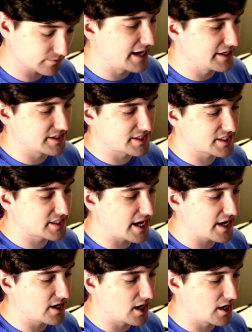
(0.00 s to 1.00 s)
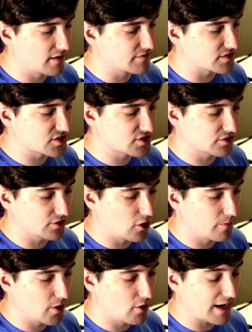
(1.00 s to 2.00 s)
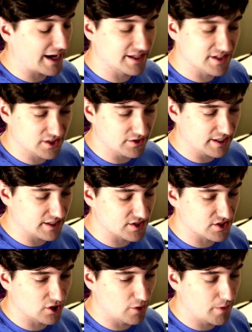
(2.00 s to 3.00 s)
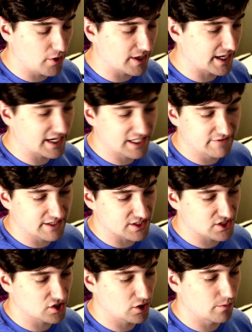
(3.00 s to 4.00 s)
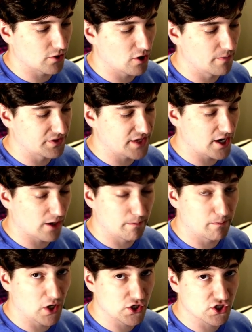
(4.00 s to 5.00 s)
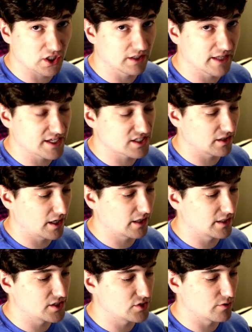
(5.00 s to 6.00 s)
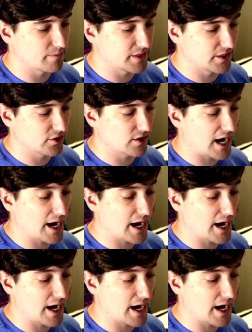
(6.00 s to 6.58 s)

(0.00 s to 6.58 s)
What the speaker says: And instead of Slowpoke, I can still get Slowpoke, and I can even get Slowbro, but they are much less likely to appear.